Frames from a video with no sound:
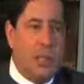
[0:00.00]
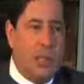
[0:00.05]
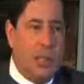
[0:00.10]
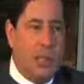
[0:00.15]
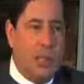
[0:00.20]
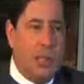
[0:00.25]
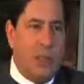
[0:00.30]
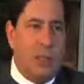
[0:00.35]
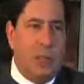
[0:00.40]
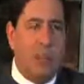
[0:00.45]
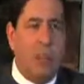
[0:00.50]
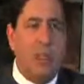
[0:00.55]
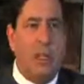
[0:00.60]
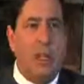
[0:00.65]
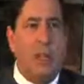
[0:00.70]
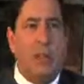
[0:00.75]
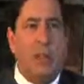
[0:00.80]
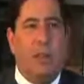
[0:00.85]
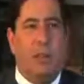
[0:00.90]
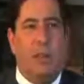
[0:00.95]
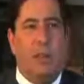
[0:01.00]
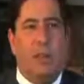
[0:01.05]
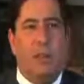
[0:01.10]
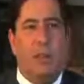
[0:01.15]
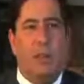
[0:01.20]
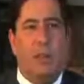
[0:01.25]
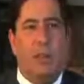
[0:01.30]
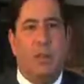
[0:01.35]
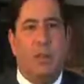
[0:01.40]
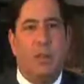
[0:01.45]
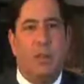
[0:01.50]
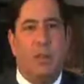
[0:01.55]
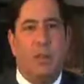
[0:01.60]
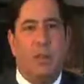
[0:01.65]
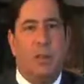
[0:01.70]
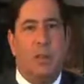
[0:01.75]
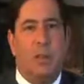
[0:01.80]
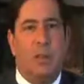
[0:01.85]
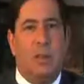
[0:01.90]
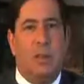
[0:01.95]
and the third element
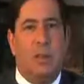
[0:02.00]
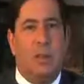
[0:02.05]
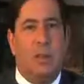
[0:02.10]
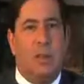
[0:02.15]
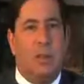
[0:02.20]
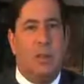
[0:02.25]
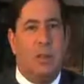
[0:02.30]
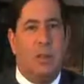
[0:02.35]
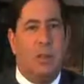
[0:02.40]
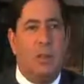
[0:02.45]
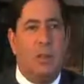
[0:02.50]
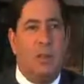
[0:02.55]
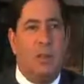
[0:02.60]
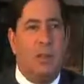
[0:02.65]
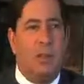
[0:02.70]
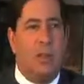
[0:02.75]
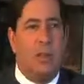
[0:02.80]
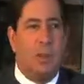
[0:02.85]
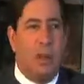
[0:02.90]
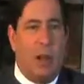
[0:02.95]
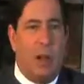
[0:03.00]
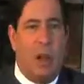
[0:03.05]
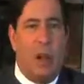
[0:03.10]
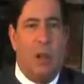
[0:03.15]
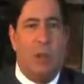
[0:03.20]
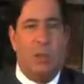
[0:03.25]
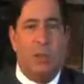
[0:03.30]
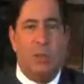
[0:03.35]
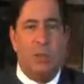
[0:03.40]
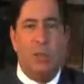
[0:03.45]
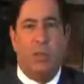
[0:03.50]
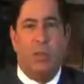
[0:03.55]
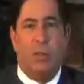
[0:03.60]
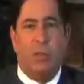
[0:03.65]
is harm, proof of